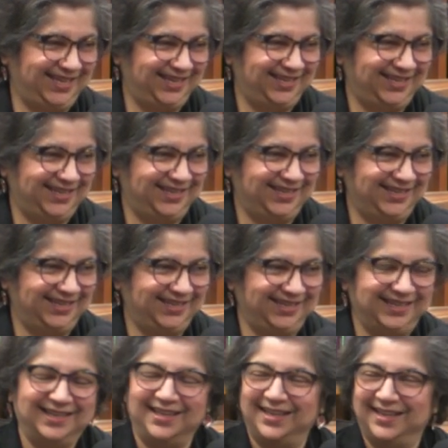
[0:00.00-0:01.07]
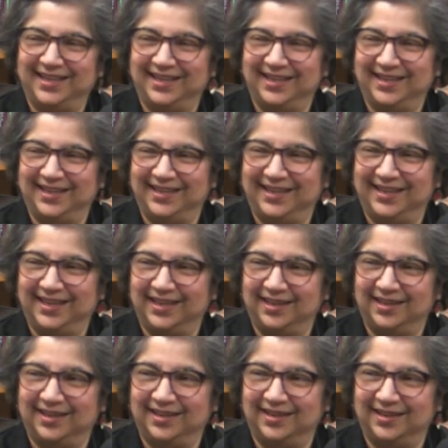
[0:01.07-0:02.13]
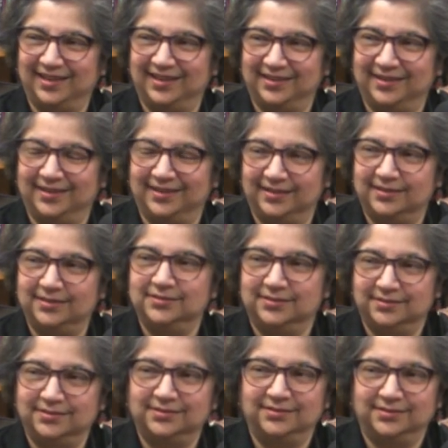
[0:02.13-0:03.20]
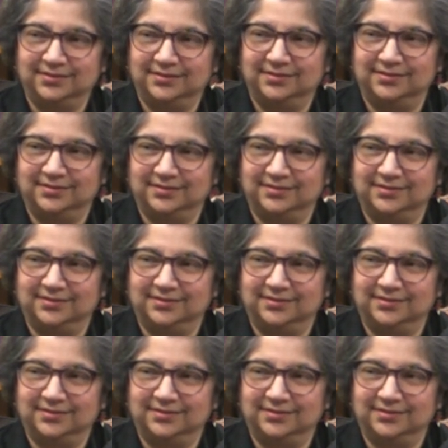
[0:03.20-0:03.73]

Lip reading: (silent)